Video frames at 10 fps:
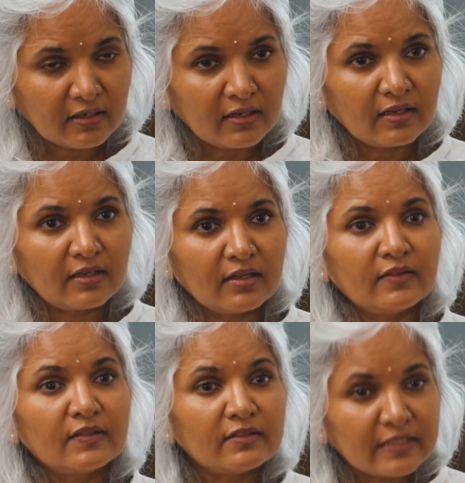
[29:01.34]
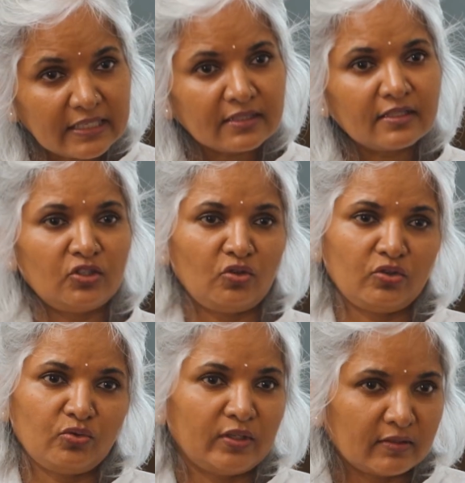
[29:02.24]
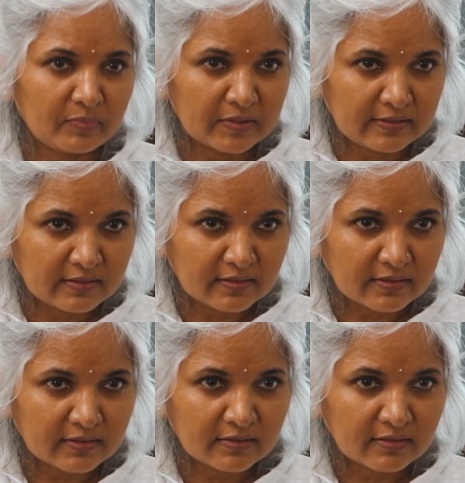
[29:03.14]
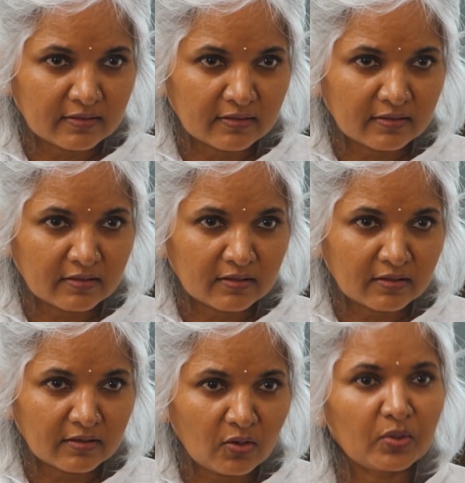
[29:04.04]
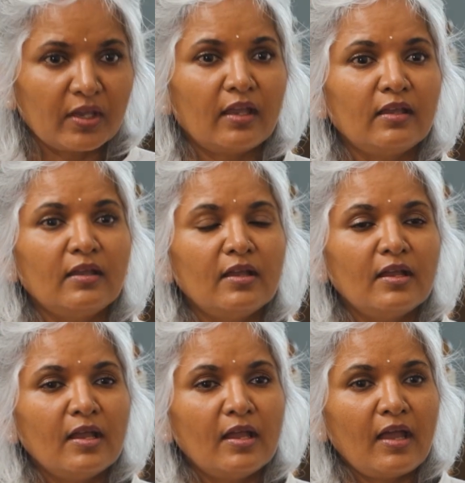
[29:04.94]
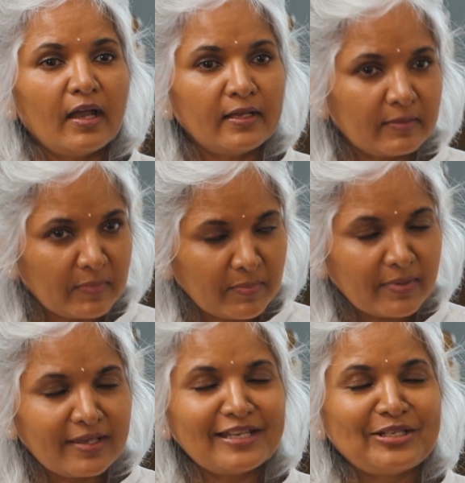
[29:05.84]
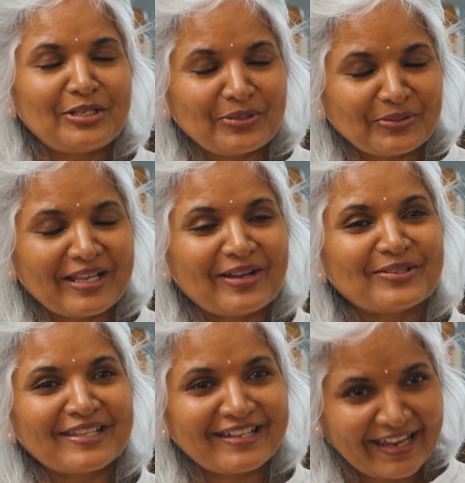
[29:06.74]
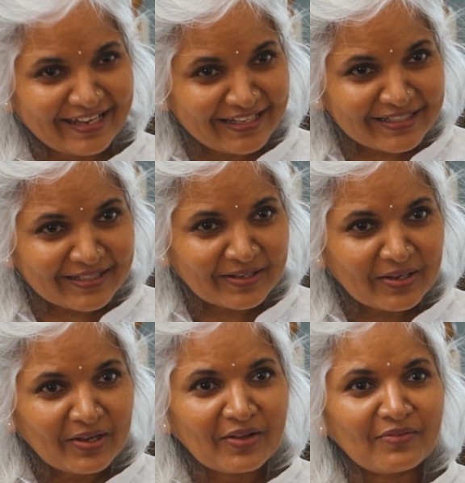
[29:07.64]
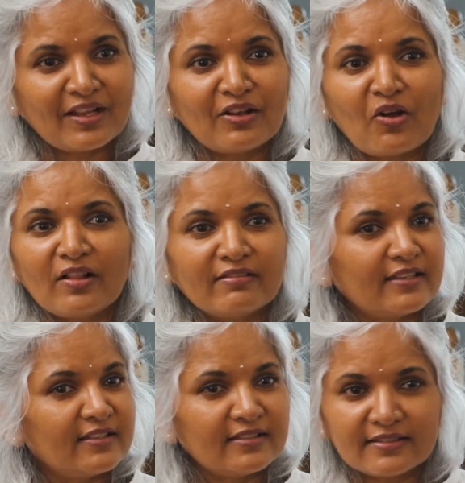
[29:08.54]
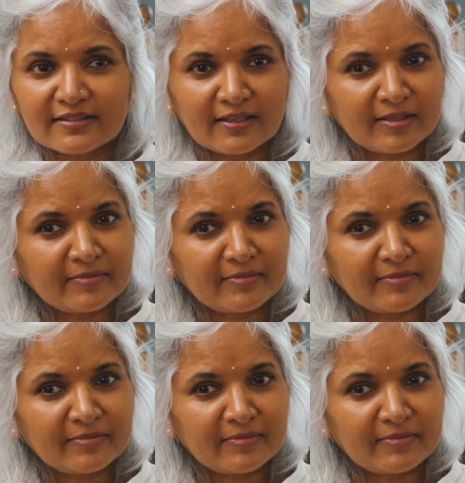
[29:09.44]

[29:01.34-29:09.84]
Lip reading: the reason you're doing the business. Okay, I remember in 2008 when all these